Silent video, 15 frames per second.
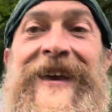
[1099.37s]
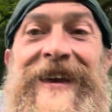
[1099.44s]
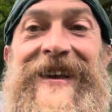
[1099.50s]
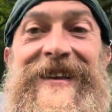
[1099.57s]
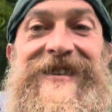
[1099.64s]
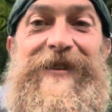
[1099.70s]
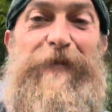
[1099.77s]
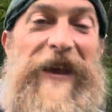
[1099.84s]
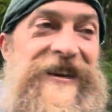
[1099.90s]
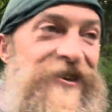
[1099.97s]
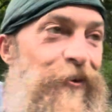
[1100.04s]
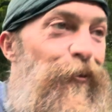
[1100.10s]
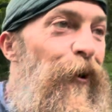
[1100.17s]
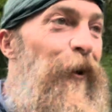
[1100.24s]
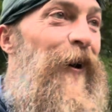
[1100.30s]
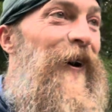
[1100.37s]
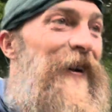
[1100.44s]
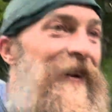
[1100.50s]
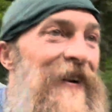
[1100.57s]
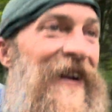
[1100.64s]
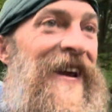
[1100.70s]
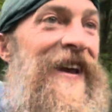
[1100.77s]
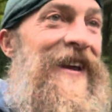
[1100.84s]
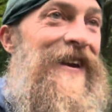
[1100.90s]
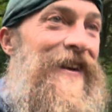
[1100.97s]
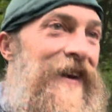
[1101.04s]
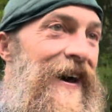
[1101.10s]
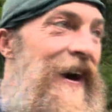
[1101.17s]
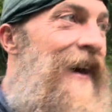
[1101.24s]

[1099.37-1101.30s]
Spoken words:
get some extra water, and